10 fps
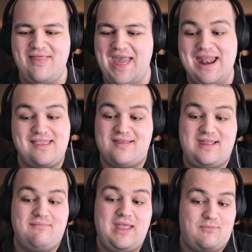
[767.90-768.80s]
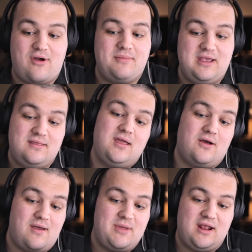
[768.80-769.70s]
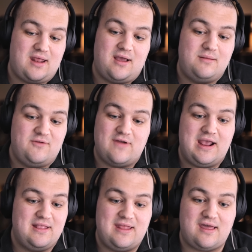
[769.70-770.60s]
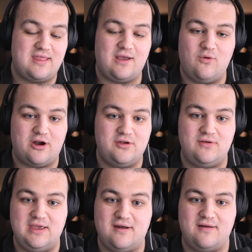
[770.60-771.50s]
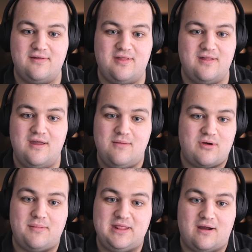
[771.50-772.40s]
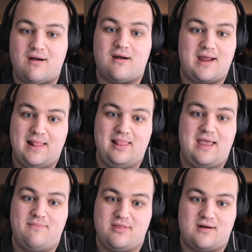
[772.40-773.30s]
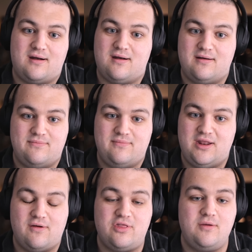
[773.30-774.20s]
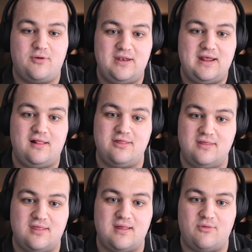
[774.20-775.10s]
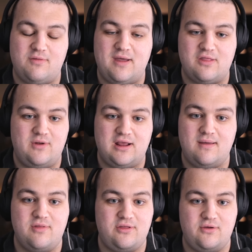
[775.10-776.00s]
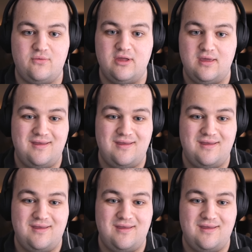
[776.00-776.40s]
And it does seem like probably, you know, I mean, I'm going to be frank, in the next like one or two years, probably there are LLMs that are, you know, super intelligent in some respects when it comes to